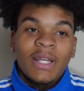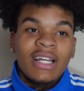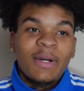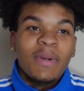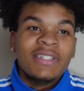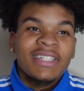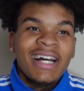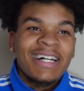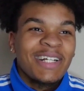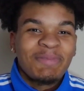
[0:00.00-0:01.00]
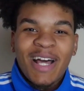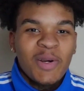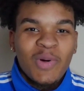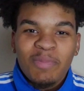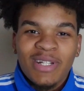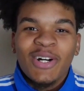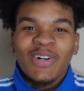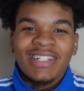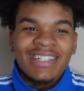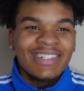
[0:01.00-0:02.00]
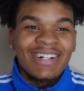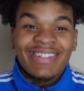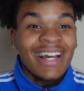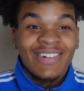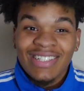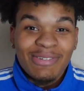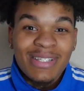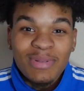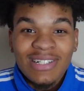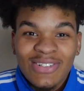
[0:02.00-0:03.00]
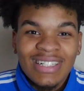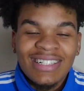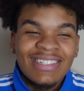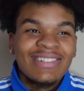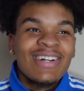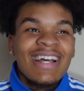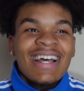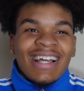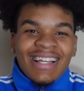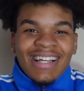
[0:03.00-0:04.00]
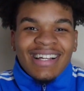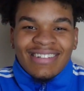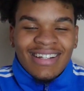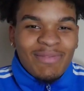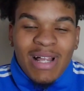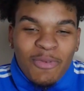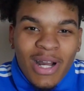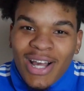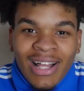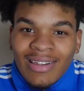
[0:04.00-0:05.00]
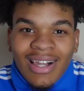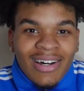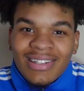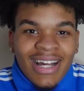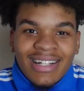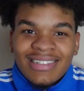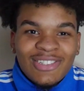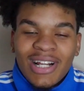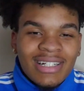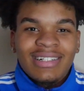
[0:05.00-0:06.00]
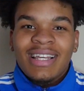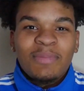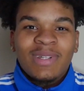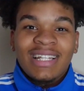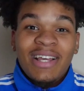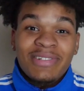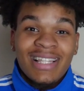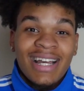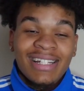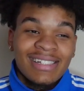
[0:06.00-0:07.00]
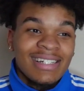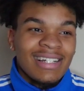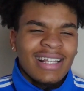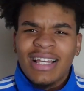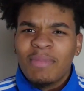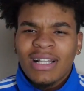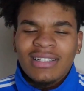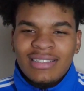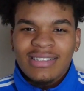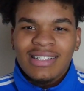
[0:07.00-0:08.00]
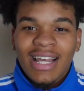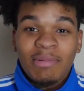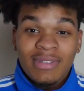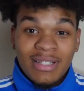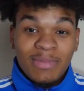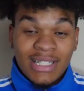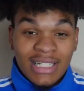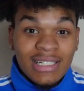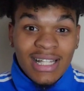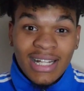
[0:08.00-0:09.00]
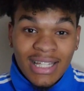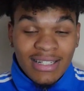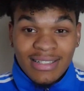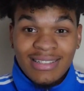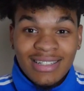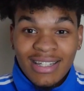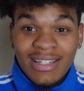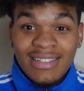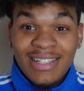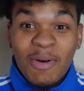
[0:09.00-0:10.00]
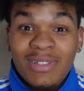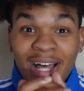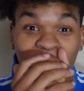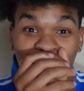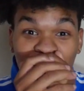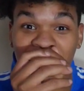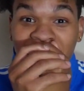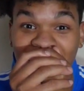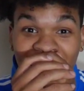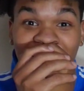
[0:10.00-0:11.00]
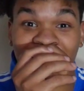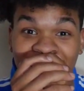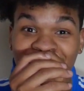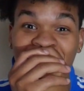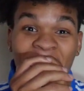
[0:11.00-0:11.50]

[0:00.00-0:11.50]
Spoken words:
They come outside and I'm like, what been going on? I'm like, what's been going on? I'm like, why y'all all like trying to get me? And they was like, I think my little sister came up to me and she was like, they just kissed. I was like, who just kissed?